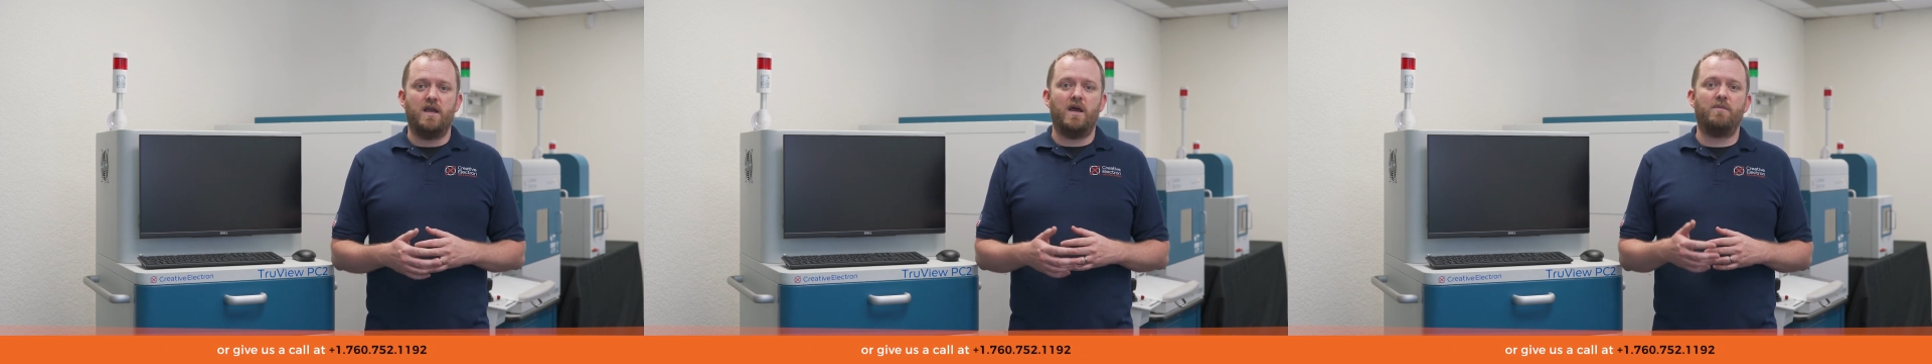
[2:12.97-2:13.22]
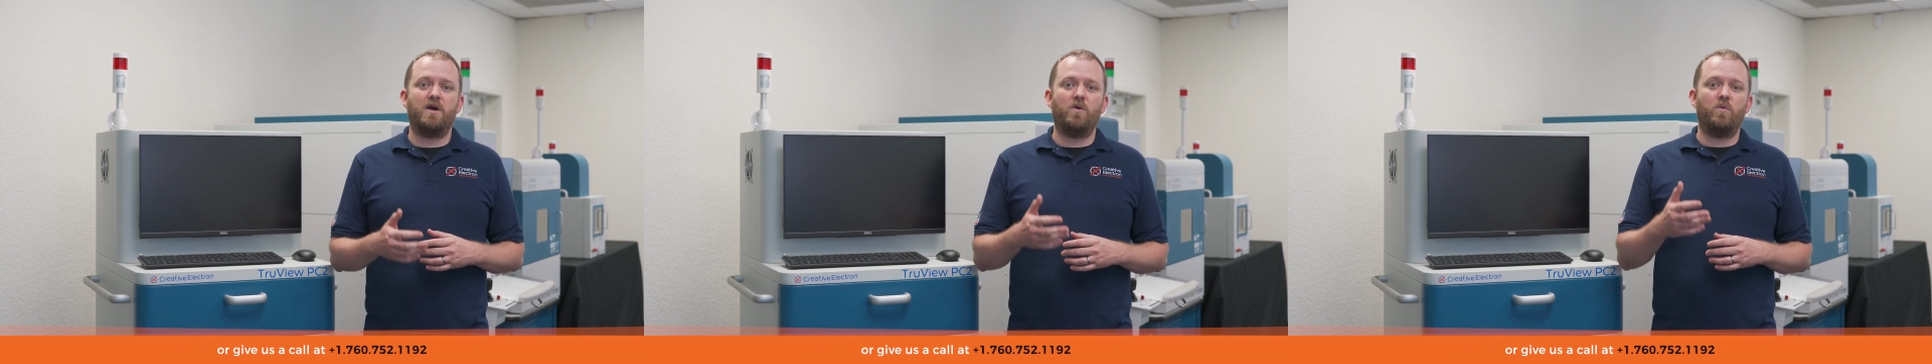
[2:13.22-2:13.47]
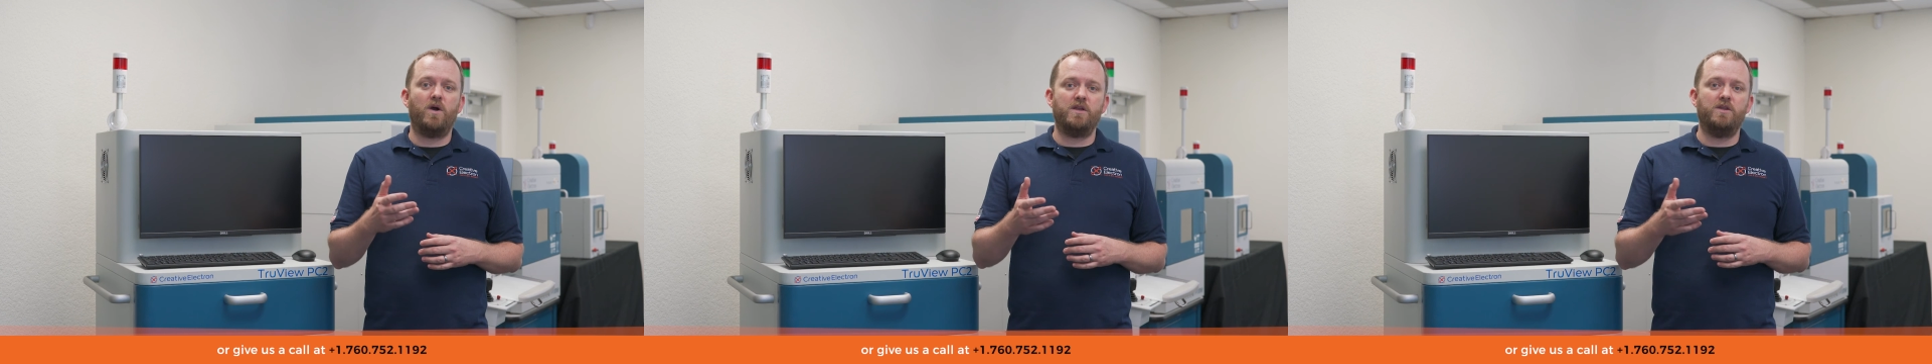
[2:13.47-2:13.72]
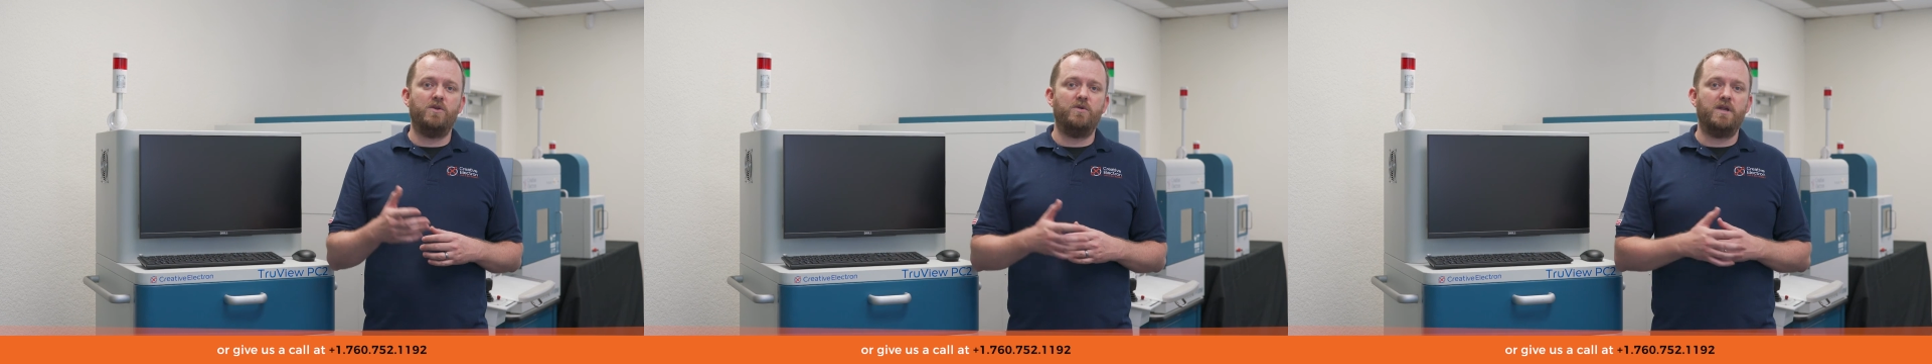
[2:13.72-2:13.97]
about what
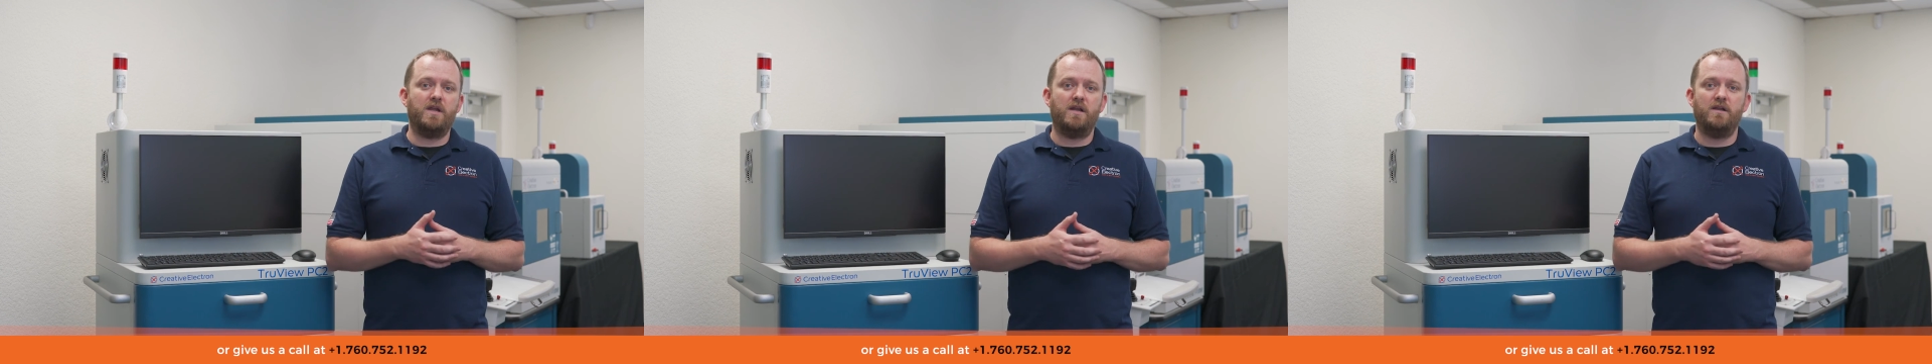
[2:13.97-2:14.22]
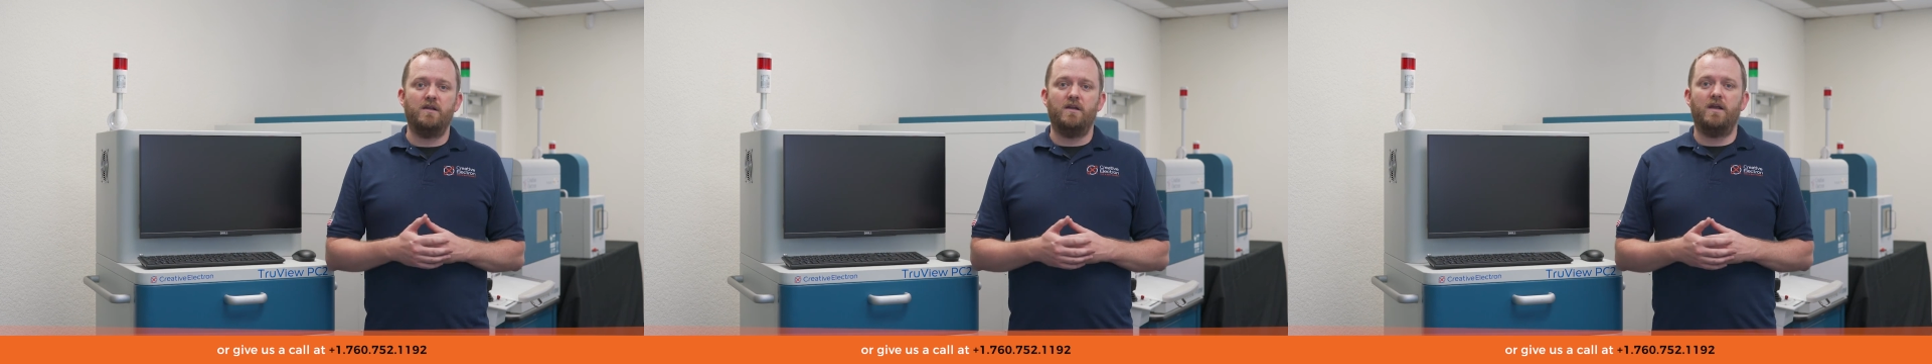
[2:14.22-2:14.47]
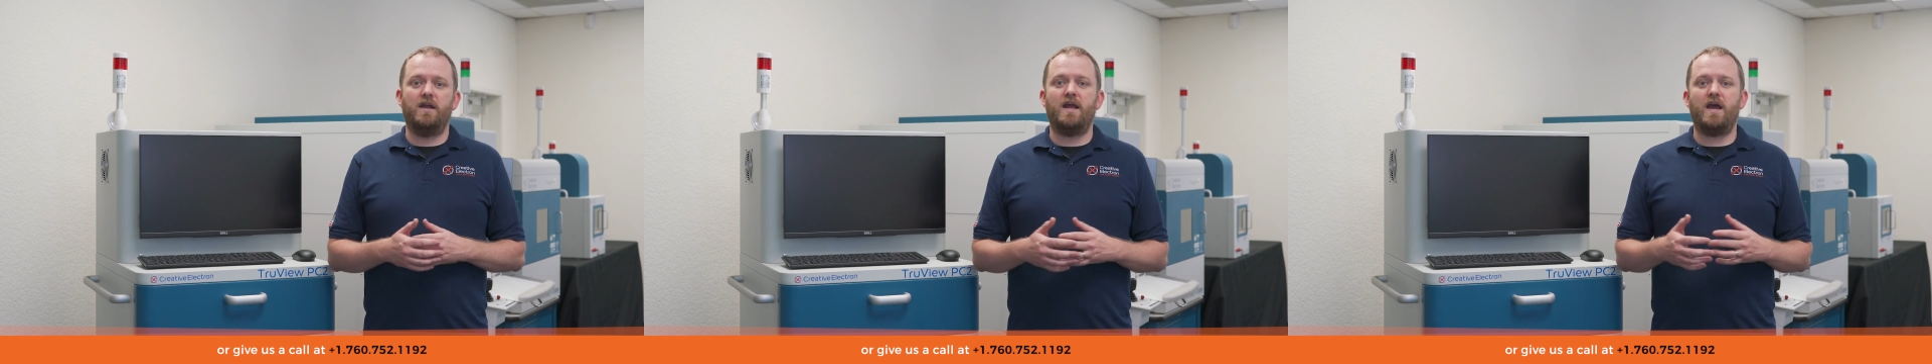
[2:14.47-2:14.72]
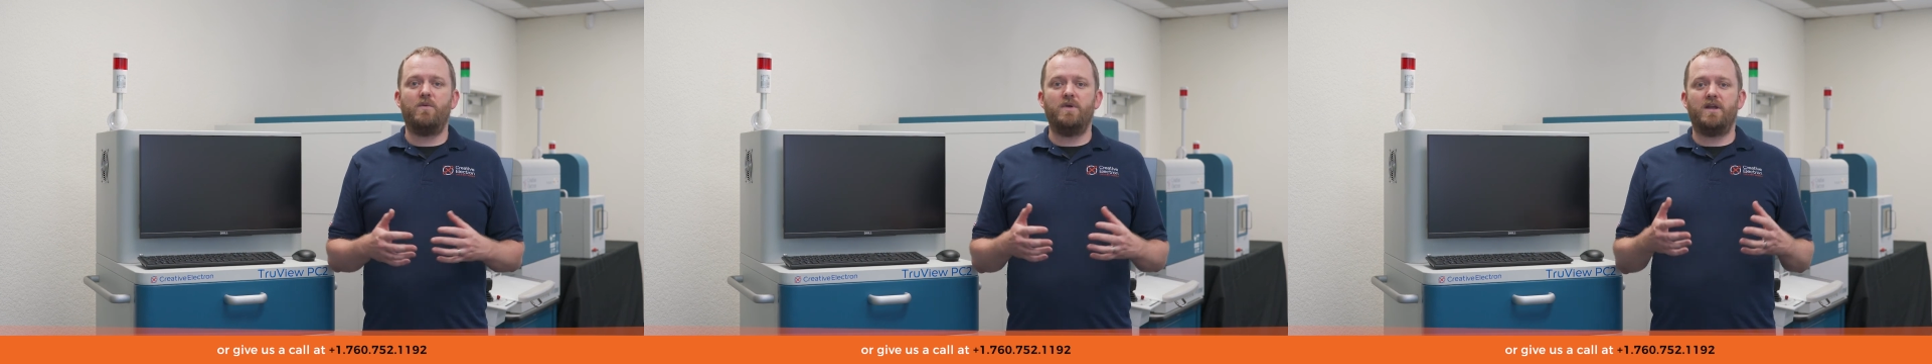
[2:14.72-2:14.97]
you need and
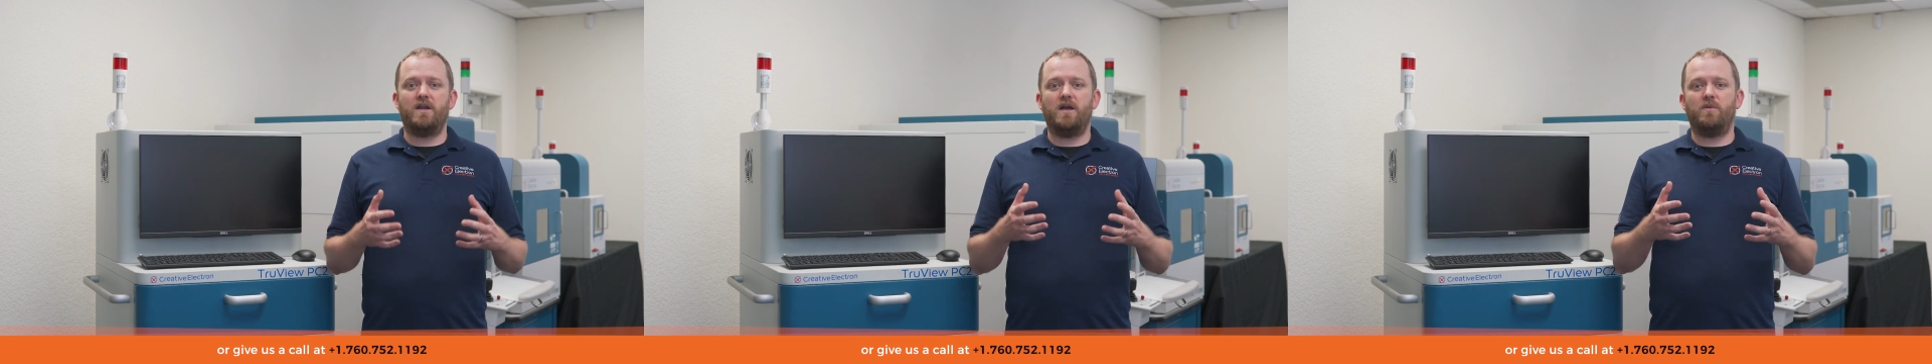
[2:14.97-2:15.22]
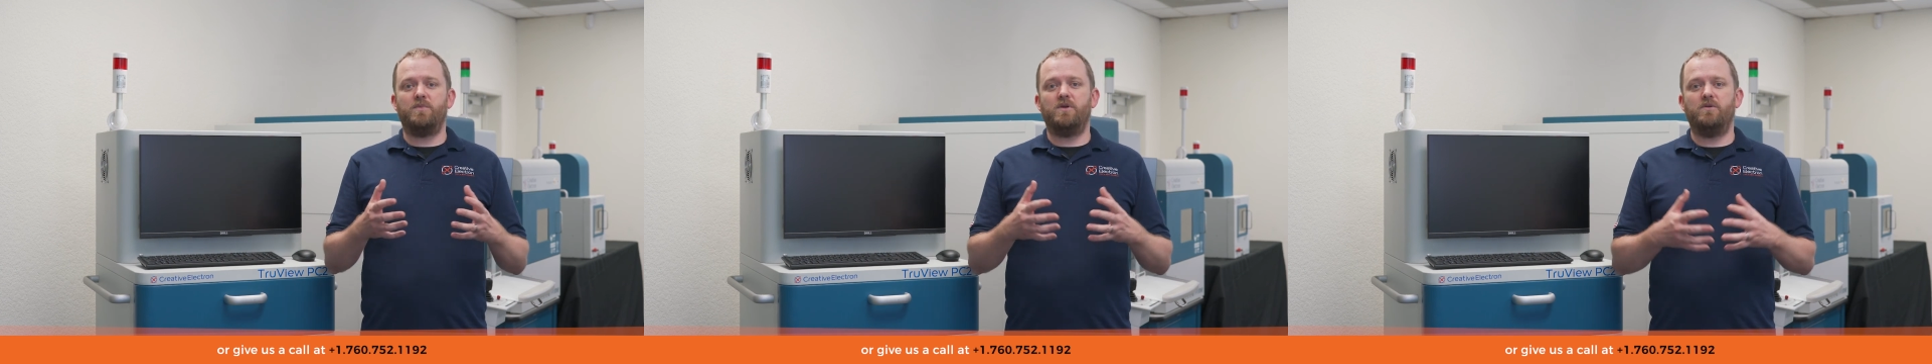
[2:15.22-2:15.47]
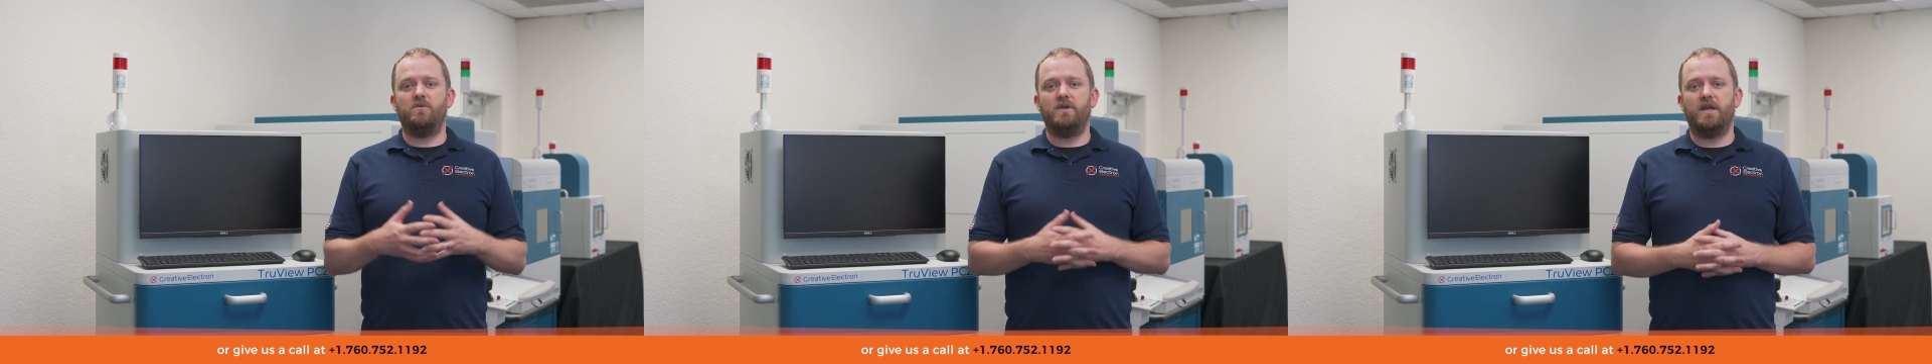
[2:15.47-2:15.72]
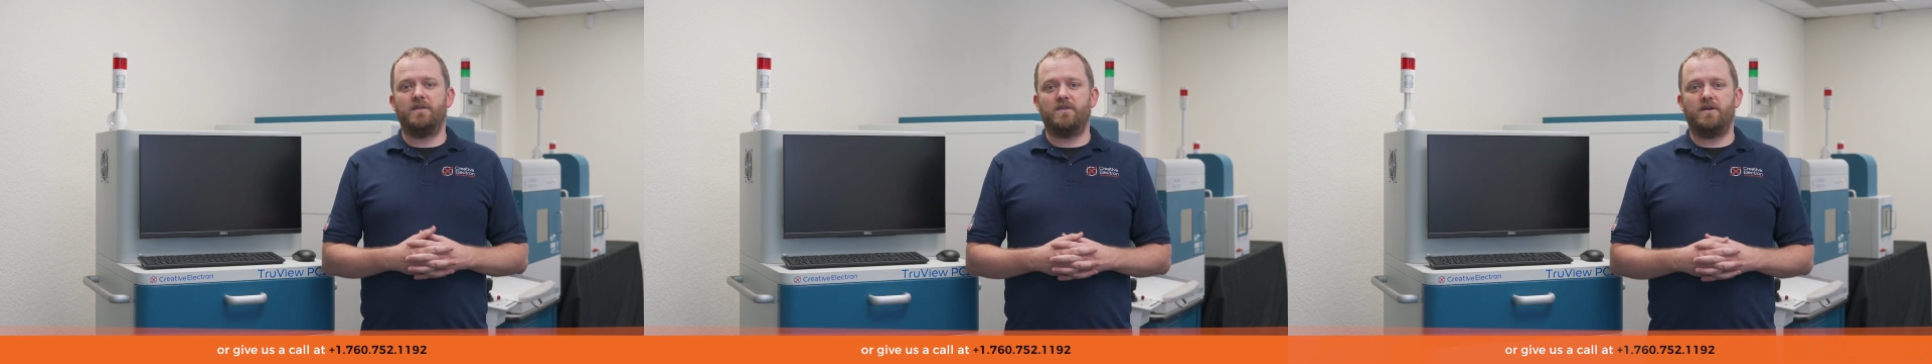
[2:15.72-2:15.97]
how we can help you
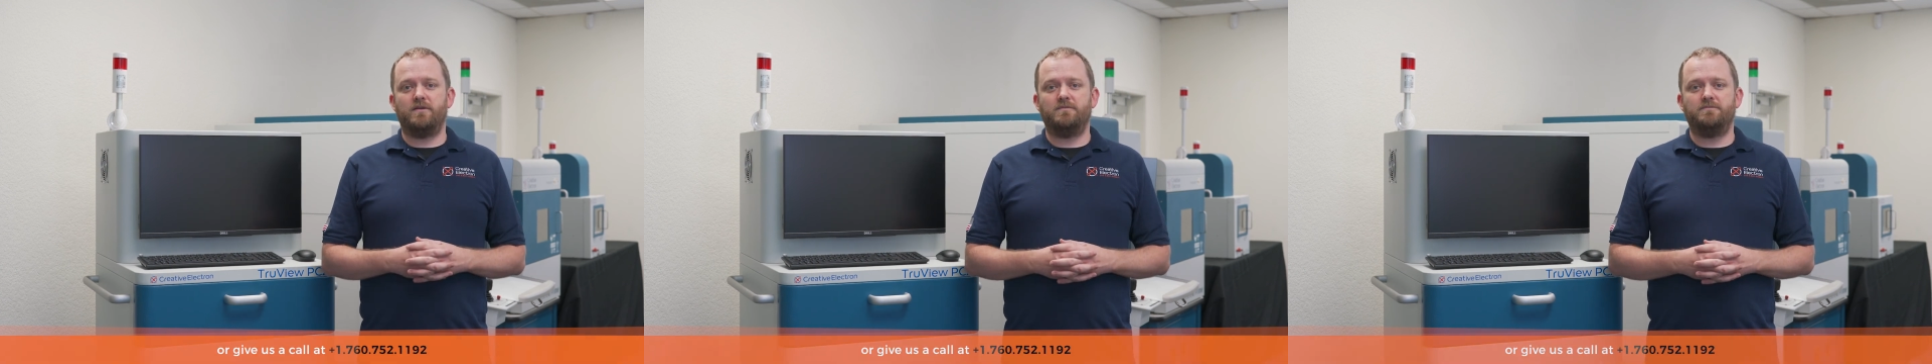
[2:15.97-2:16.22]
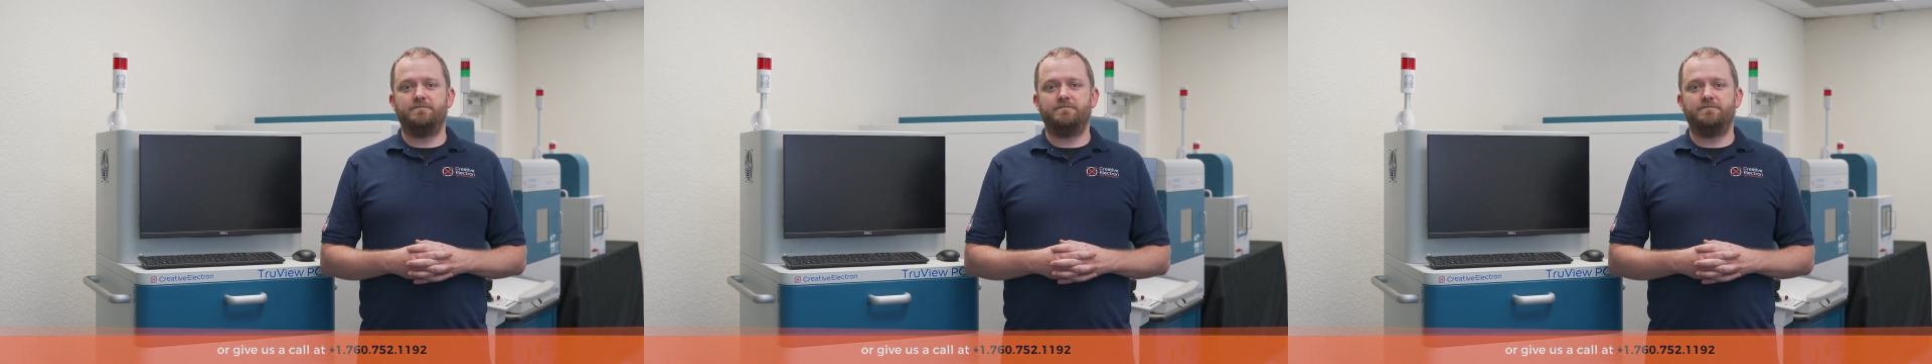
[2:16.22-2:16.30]
get there.